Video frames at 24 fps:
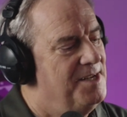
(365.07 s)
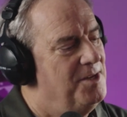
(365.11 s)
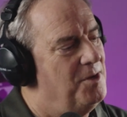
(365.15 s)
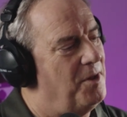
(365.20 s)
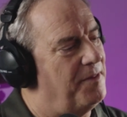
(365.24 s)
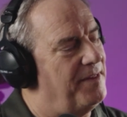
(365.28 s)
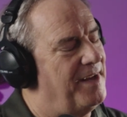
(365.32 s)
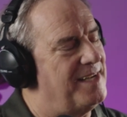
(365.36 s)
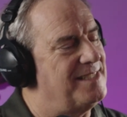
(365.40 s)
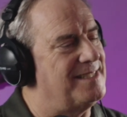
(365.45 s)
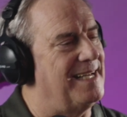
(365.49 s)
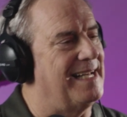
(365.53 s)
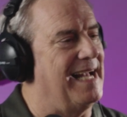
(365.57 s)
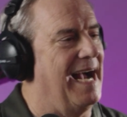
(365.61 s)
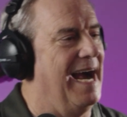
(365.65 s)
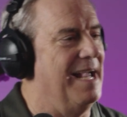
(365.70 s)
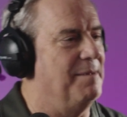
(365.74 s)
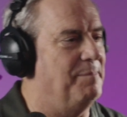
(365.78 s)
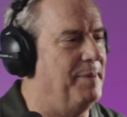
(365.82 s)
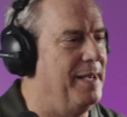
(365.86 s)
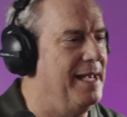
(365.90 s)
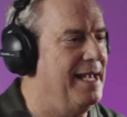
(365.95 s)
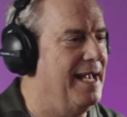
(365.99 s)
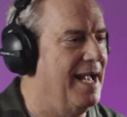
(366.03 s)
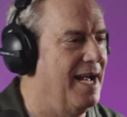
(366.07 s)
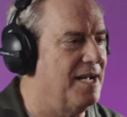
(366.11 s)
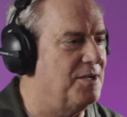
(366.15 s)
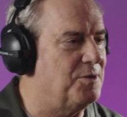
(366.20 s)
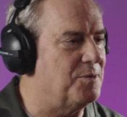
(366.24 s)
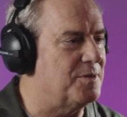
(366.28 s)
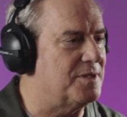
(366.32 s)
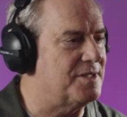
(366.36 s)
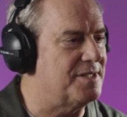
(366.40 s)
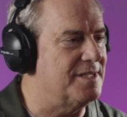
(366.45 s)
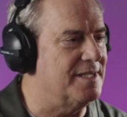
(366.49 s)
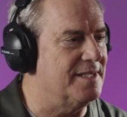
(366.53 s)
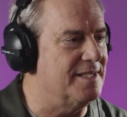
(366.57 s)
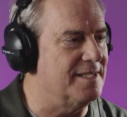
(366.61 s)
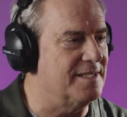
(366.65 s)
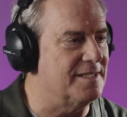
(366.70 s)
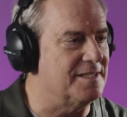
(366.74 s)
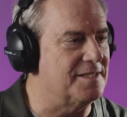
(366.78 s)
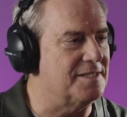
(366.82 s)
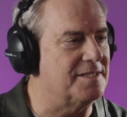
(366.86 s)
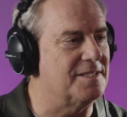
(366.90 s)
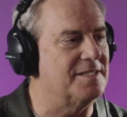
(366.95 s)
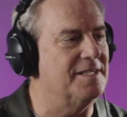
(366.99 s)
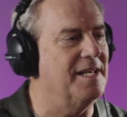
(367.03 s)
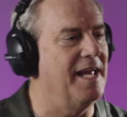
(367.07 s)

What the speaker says: things like IP addresses